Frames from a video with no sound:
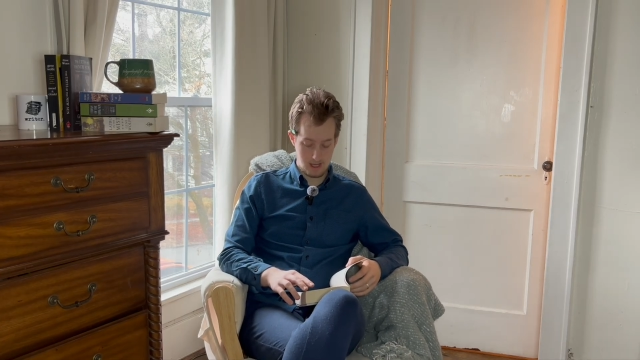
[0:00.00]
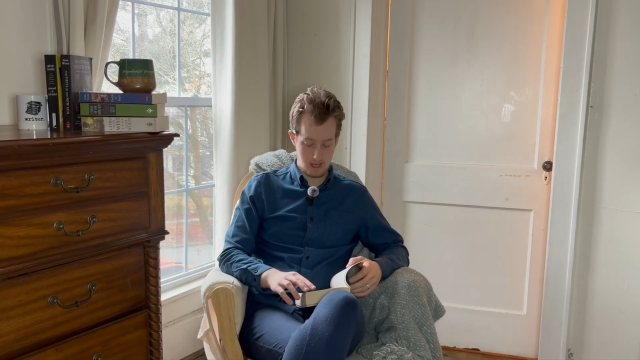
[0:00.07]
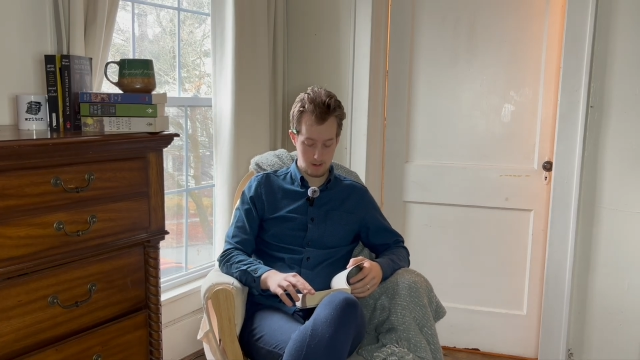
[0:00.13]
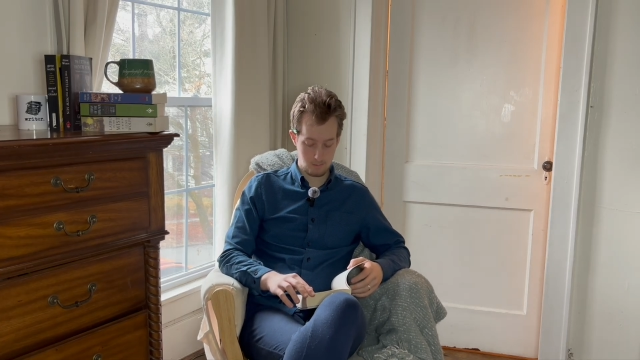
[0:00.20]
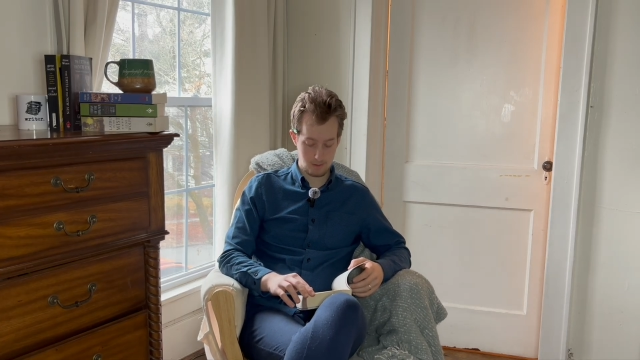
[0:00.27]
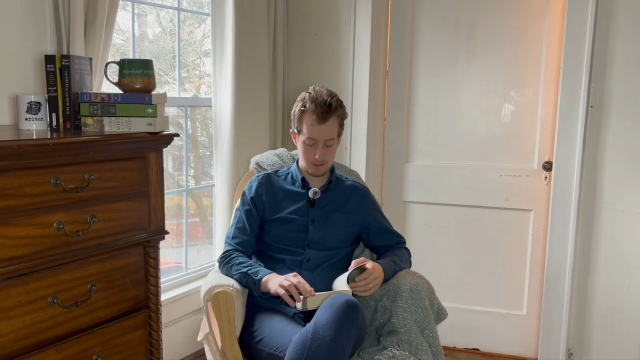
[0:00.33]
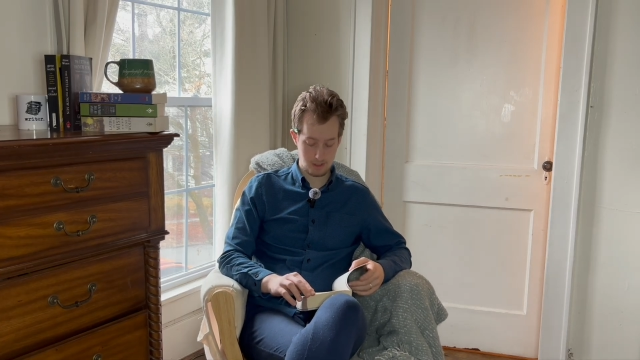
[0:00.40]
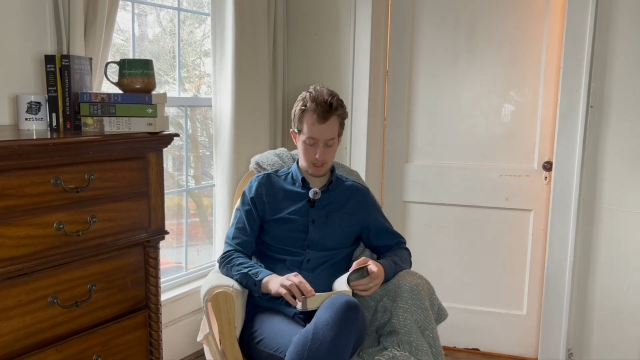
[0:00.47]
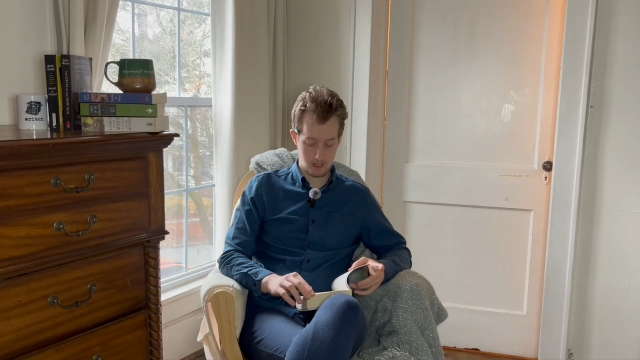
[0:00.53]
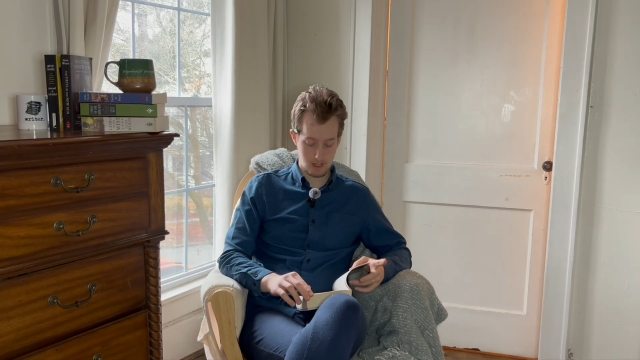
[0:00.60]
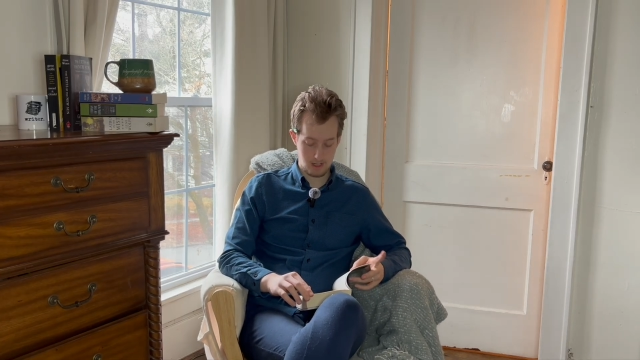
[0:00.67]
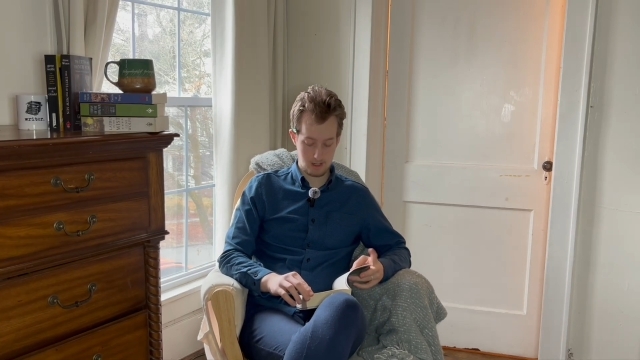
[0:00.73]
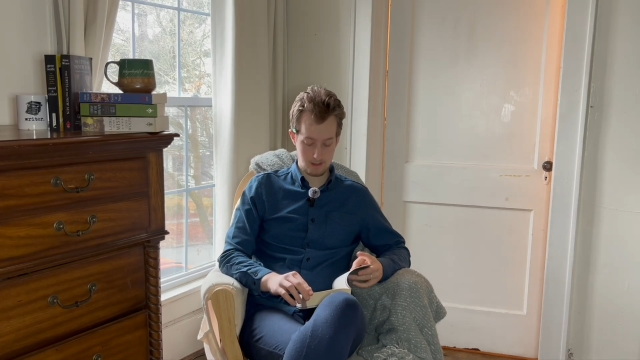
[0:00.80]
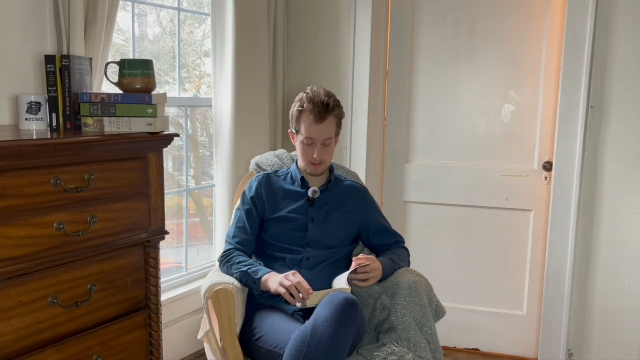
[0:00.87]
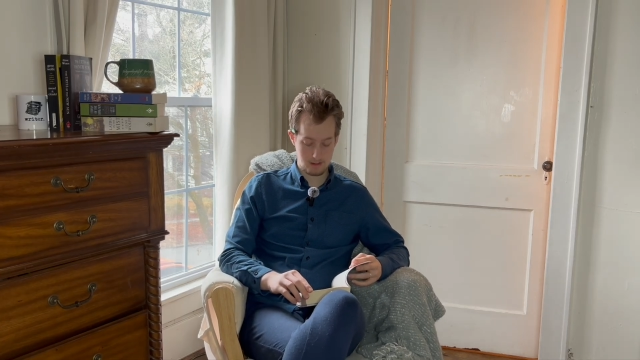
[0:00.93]
in which
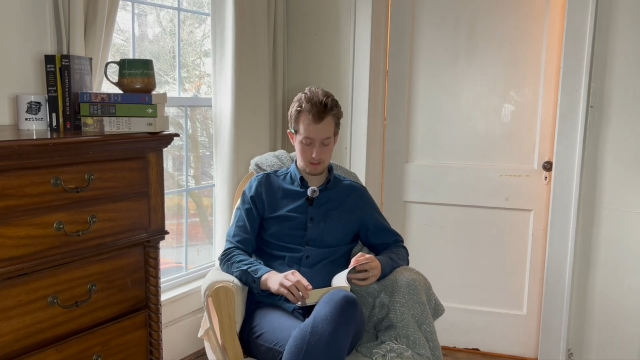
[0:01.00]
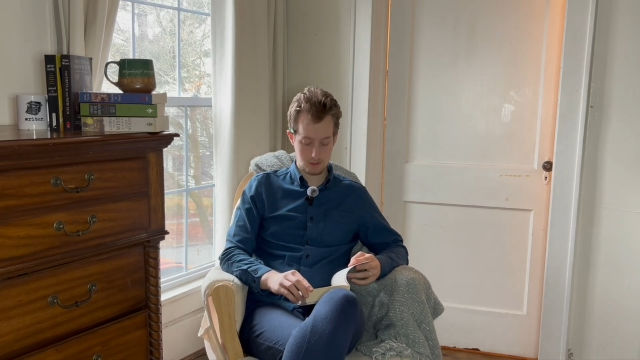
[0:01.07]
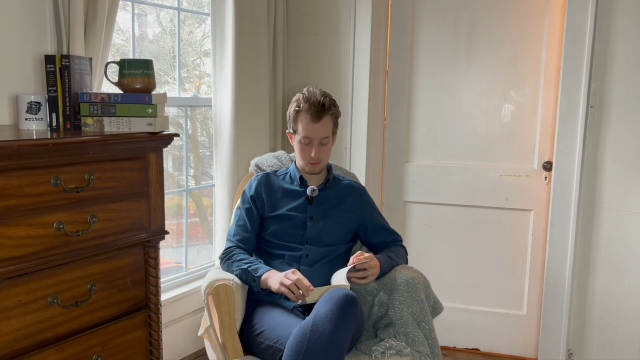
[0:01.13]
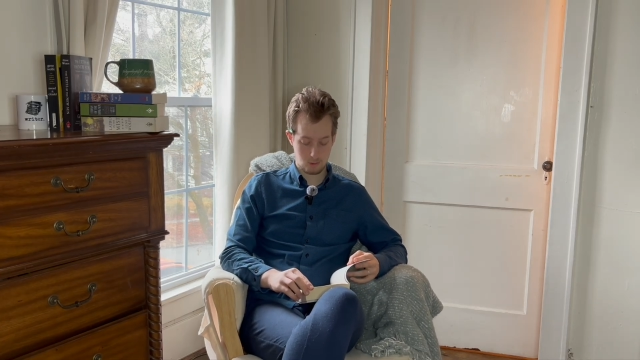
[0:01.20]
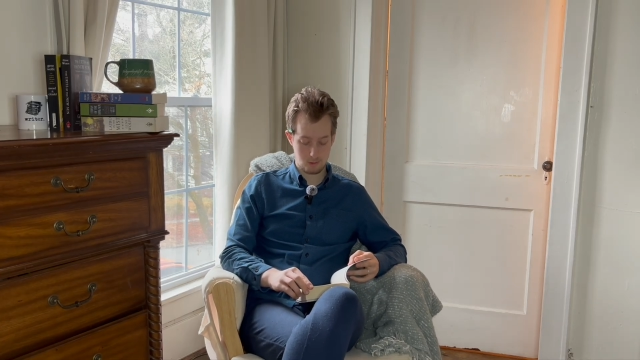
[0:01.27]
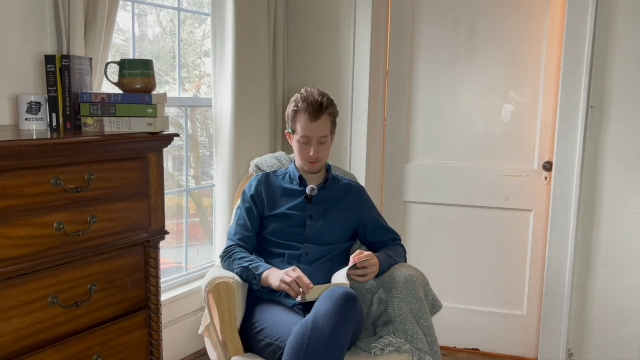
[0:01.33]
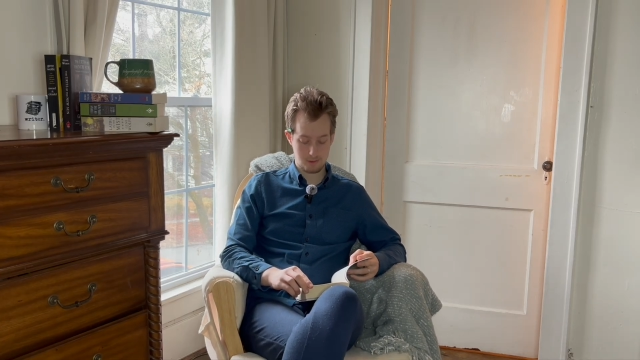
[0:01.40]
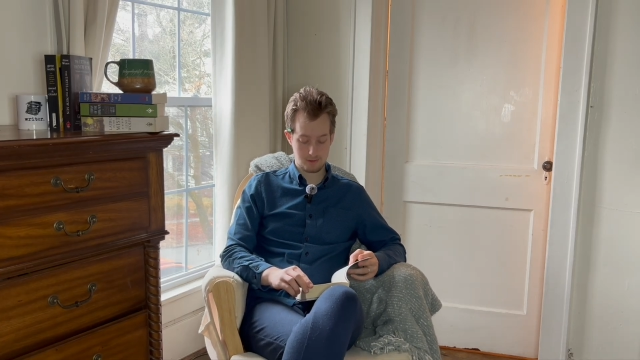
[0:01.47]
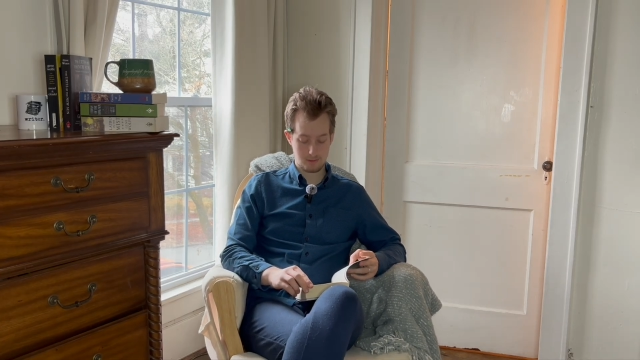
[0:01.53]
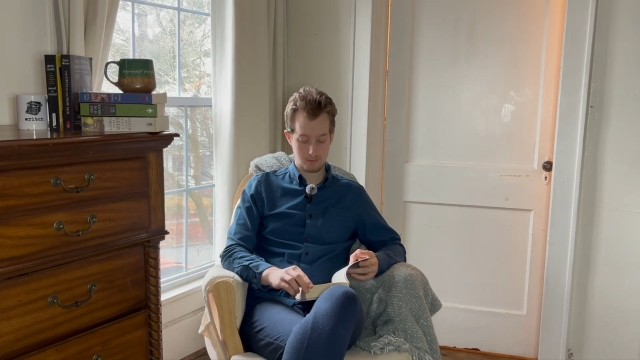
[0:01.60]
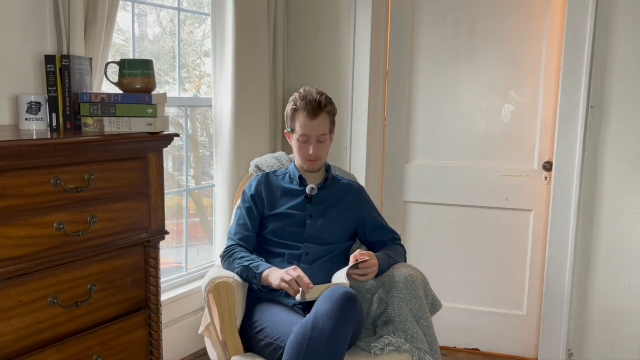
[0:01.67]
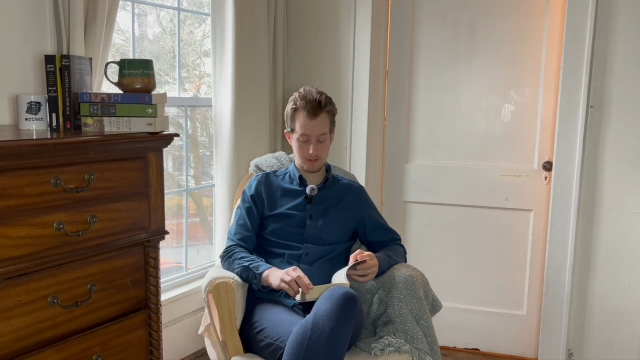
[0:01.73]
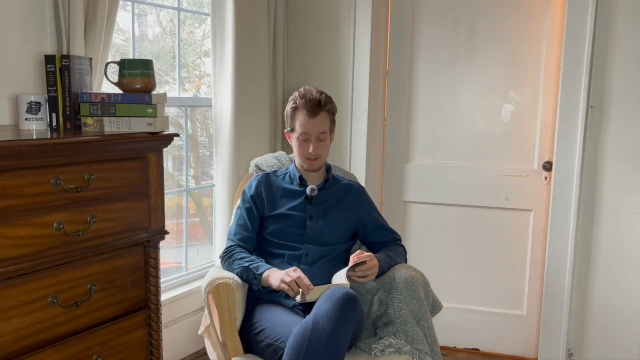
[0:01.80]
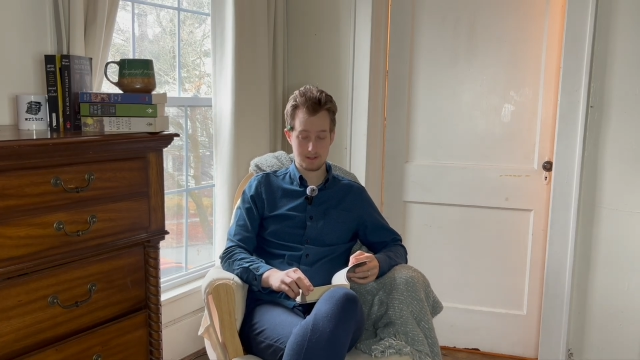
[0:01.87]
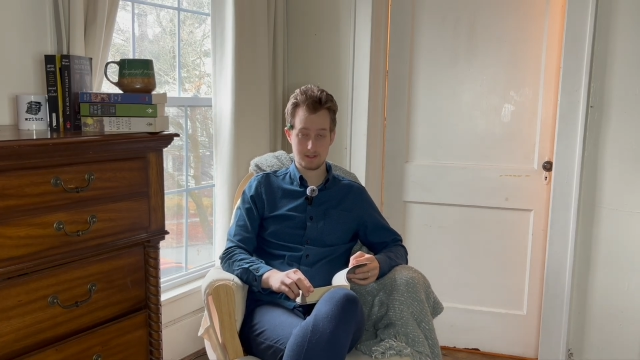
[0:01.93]
I, the torture's
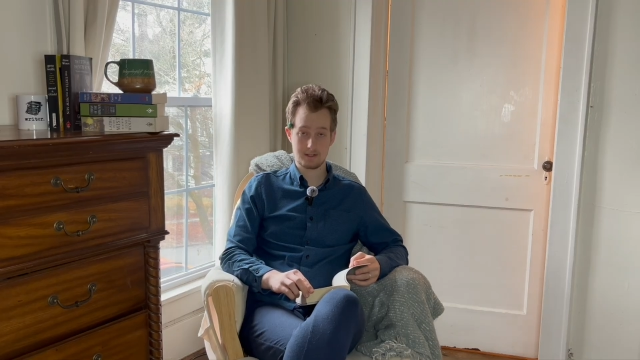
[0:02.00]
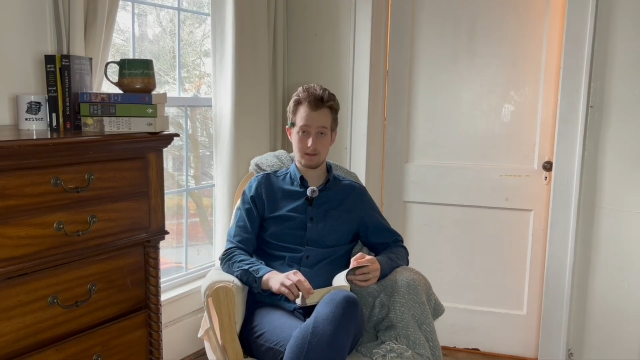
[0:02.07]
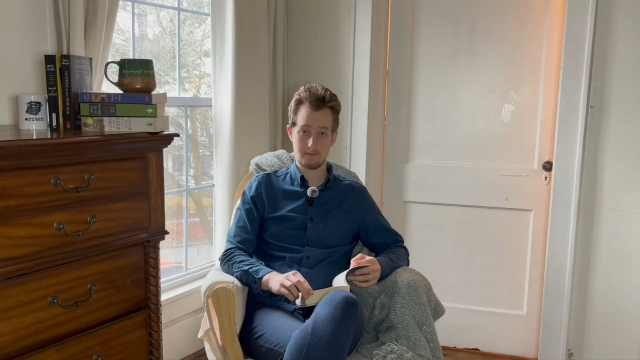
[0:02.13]
apprentice